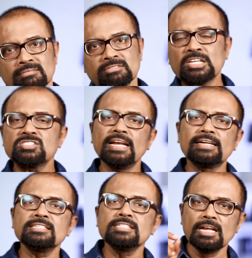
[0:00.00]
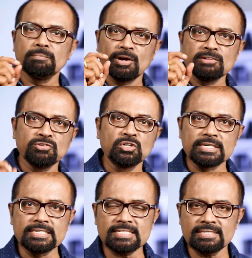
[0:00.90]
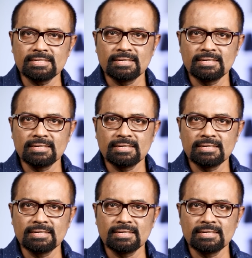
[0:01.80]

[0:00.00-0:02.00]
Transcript: When you select a single point focus